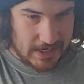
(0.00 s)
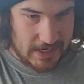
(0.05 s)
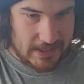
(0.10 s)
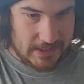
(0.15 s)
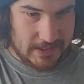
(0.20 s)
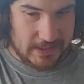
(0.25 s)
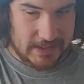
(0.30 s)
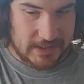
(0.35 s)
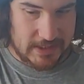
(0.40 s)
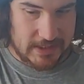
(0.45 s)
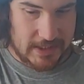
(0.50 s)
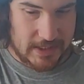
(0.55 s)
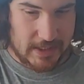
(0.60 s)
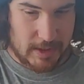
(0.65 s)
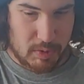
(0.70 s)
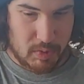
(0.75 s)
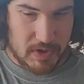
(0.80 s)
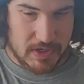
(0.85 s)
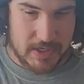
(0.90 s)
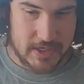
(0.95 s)
and
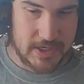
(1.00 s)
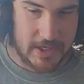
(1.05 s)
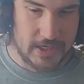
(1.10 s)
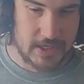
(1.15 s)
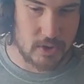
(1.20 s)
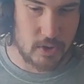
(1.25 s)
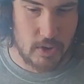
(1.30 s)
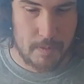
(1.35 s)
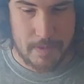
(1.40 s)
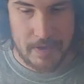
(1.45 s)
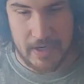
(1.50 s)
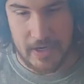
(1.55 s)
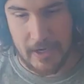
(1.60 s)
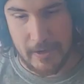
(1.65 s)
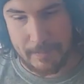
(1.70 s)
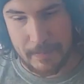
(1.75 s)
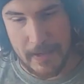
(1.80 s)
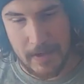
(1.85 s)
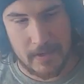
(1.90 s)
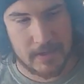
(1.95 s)
we're gonna open it
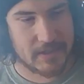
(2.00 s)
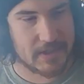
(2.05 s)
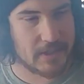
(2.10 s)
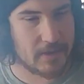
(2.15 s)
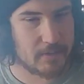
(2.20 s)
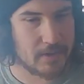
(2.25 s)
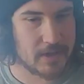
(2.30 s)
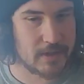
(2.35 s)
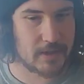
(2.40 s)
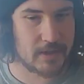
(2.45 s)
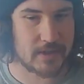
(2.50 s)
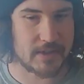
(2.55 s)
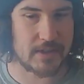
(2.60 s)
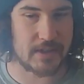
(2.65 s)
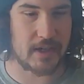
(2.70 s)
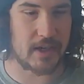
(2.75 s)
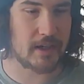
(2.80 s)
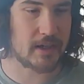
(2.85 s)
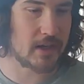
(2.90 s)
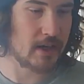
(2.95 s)
up here and see what it looks
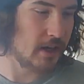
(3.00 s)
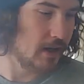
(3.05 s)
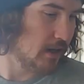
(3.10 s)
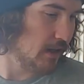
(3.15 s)
like.